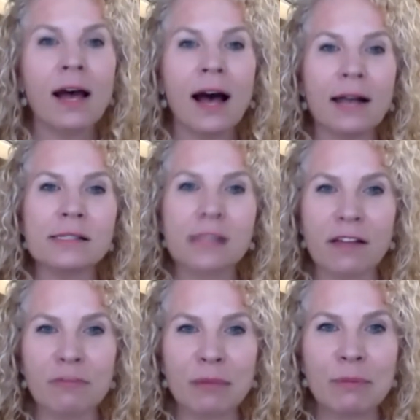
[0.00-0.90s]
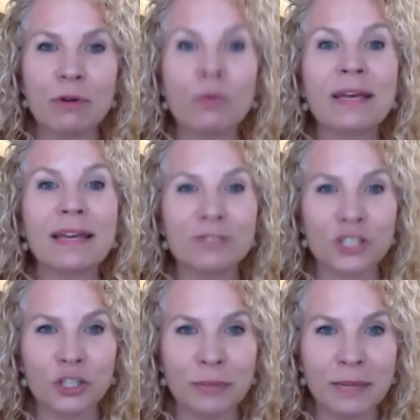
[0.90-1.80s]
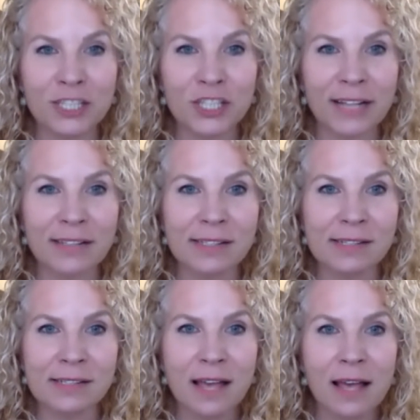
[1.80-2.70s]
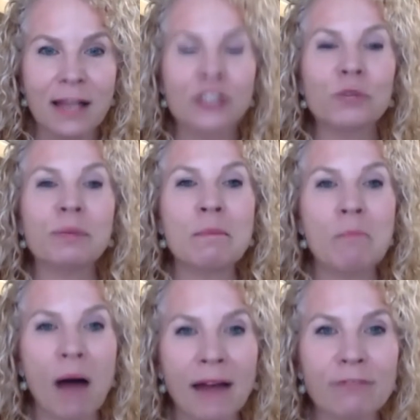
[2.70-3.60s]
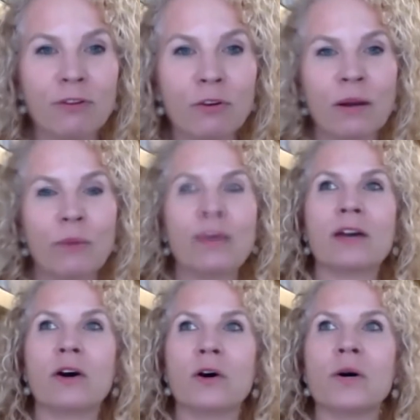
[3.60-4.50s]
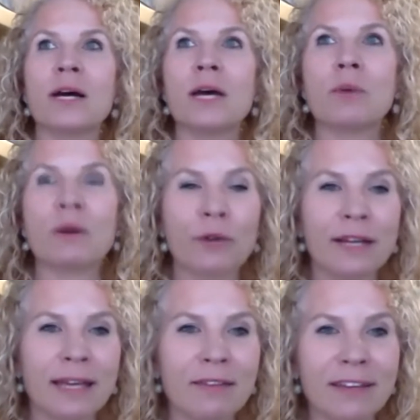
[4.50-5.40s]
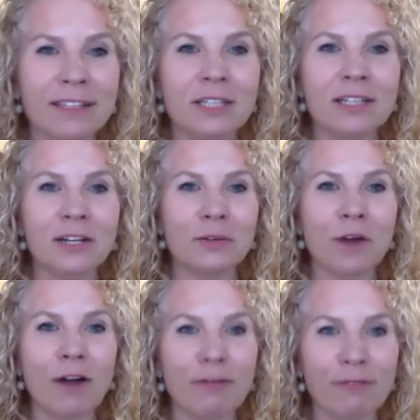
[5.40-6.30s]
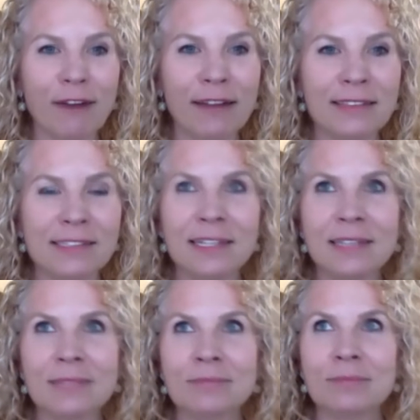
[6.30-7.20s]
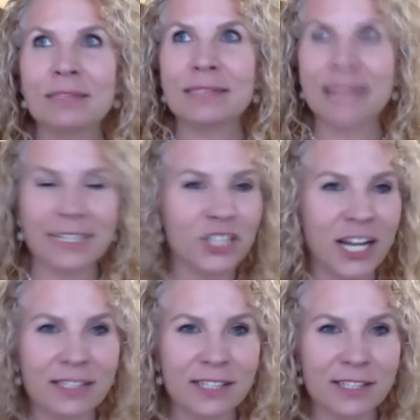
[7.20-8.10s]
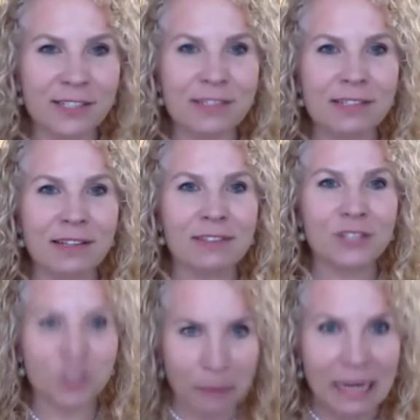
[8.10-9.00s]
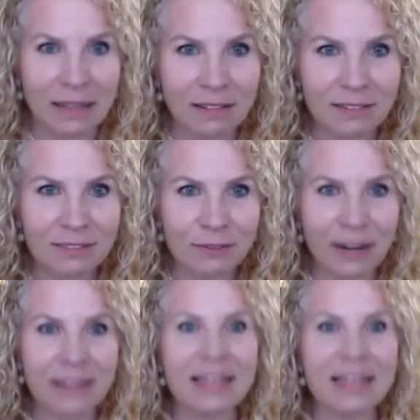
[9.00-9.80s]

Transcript: Us love people, we give too many chances. So be mindful when we go, when we're giving, you know, our friend 10 chances too many, right?